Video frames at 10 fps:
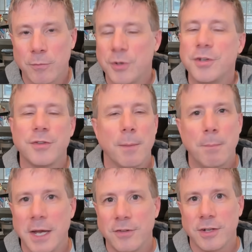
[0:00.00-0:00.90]
which is
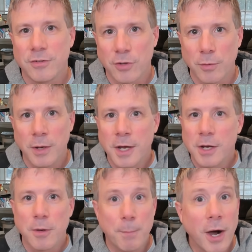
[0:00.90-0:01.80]
amazing. So
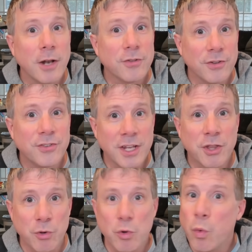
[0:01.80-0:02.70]
compilers can see
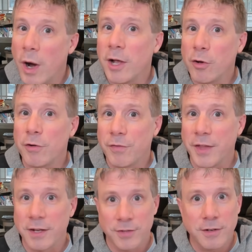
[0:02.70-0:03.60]
through quite a lot of
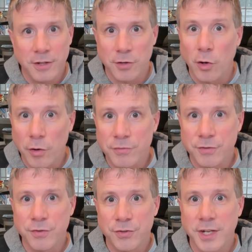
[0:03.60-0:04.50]
things. There's a lot of
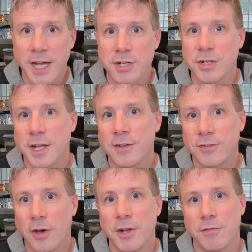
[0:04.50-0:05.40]
sophistication
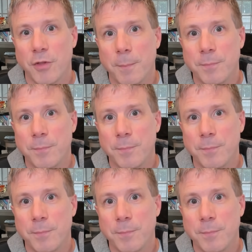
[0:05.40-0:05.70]
inside of them.